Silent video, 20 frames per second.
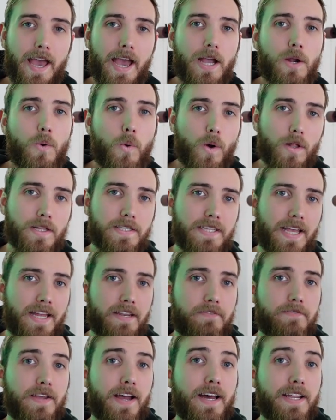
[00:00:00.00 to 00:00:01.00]
And
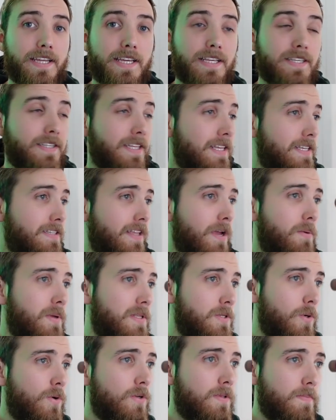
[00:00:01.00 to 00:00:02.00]
qualitative data is things like
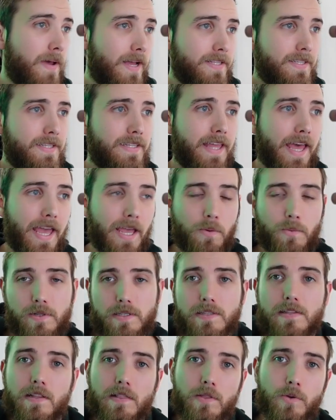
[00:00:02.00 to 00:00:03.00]
we talked about today.
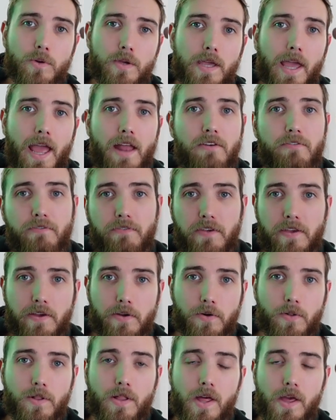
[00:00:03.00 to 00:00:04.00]
What's the look and
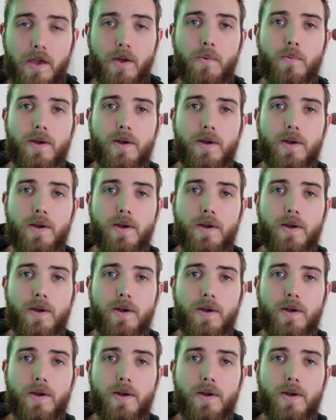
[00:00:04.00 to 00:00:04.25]
feel?